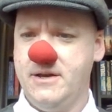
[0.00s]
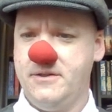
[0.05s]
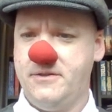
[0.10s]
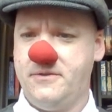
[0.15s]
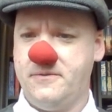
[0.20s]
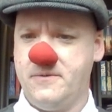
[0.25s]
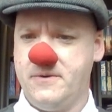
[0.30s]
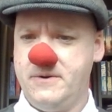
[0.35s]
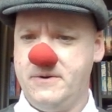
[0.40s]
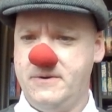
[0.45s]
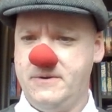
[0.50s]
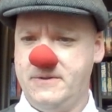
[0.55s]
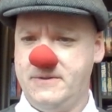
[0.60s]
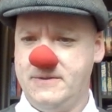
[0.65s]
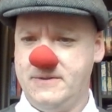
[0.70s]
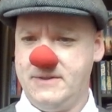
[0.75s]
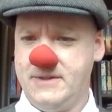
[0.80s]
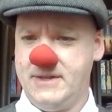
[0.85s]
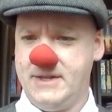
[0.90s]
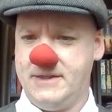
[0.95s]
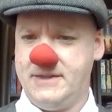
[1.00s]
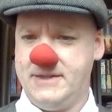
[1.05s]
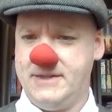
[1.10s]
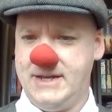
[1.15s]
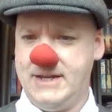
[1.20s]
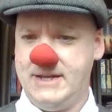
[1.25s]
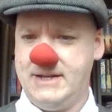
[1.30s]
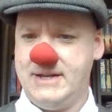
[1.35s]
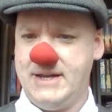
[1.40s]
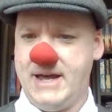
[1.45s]
Through the
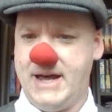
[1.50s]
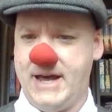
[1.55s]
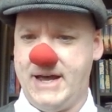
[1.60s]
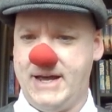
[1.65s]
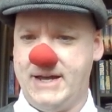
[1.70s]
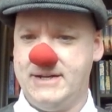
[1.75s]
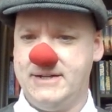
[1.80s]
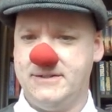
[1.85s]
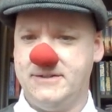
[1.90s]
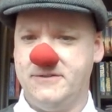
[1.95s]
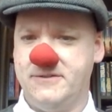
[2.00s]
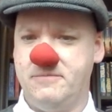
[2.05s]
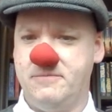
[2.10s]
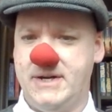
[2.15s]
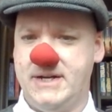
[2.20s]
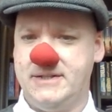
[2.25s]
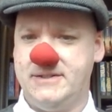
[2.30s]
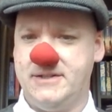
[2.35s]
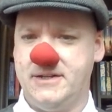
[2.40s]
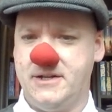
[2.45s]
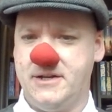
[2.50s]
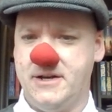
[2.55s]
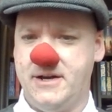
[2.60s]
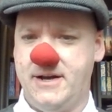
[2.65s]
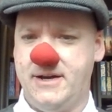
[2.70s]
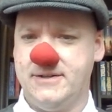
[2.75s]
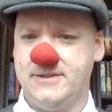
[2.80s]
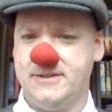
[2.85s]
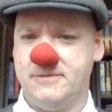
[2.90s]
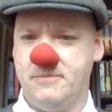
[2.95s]
thin haze of my
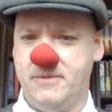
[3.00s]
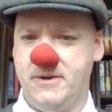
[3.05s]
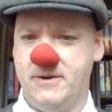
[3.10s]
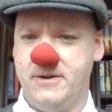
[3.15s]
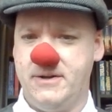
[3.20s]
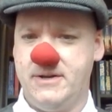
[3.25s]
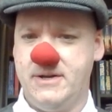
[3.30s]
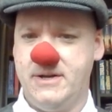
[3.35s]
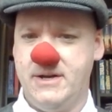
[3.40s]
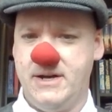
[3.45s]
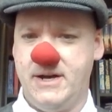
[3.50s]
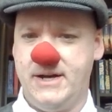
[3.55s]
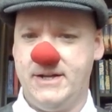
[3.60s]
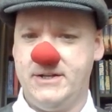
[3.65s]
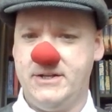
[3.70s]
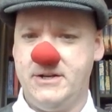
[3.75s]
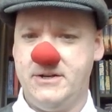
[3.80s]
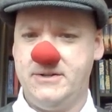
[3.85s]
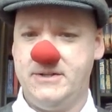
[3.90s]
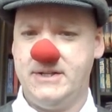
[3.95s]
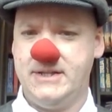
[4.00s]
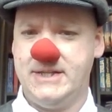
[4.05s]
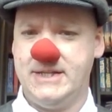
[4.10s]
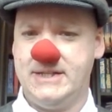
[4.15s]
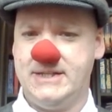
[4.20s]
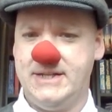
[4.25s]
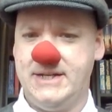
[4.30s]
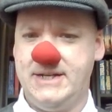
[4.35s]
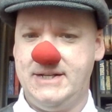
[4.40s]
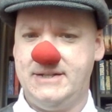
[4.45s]
cigar smoke, I noted the
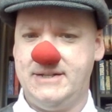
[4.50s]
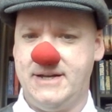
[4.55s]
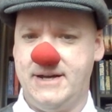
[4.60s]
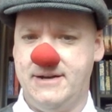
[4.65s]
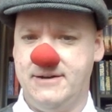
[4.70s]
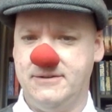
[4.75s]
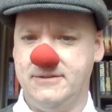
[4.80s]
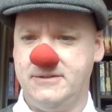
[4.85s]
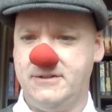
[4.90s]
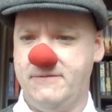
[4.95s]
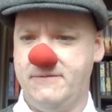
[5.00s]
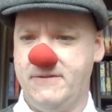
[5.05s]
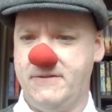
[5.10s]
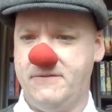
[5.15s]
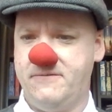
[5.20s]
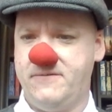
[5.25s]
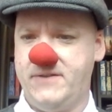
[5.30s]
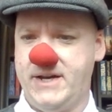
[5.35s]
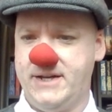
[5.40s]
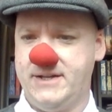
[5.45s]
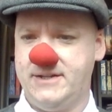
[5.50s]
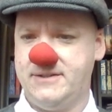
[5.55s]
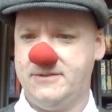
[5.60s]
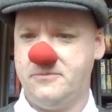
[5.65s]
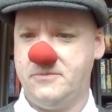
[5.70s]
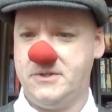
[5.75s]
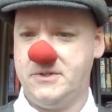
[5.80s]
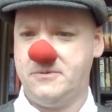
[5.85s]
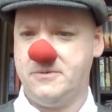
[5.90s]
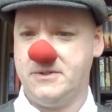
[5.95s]
details of a face
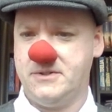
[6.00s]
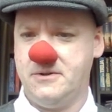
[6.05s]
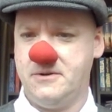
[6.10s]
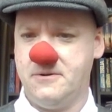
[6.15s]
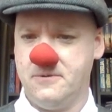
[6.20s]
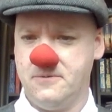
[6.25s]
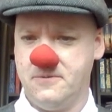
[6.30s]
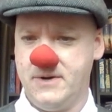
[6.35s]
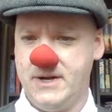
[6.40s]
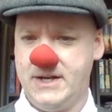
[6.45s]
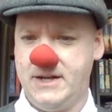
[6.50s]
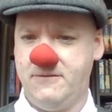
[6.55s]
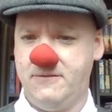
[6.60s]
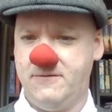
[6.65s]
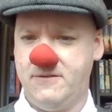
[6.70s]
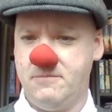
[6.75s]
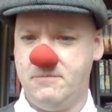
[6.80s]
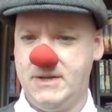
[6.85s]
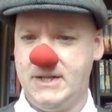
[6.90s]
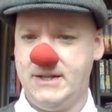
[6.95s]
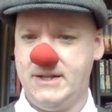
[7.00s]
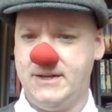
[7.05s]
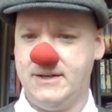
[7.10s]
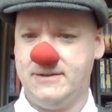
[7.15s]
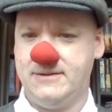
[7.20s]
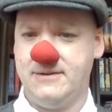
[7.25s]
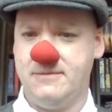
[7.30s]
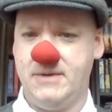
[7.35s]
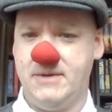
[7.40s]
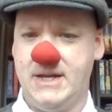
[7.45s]
which was already familiar
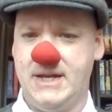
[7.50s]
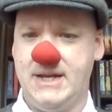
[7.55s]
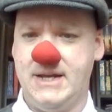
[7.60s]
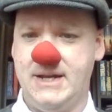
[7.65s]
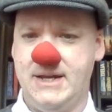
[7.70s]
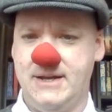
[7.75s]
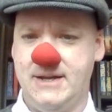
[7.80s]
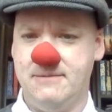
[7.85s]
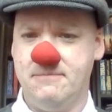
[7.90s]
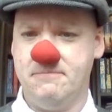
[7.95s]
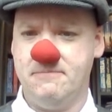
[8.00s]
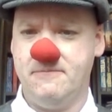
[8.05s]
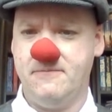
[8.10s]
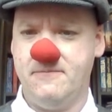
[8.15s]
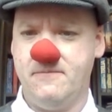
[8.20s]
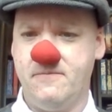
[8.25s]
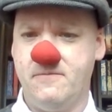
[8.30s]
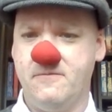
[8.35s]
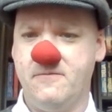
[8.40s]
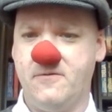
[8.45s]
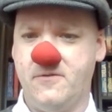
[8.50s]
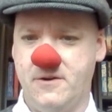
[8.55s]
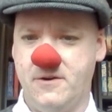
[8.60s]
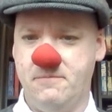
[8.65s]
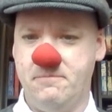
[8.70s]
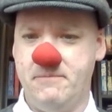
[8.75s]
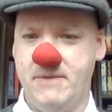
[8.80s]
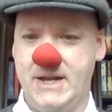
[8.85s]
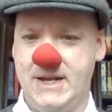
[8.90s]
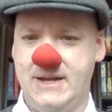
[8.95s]
to me
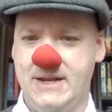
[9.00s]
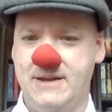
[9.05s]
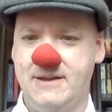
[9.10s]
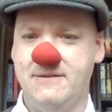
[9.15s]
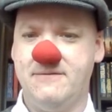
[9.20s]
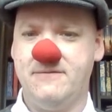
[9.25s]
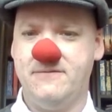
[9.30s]
from many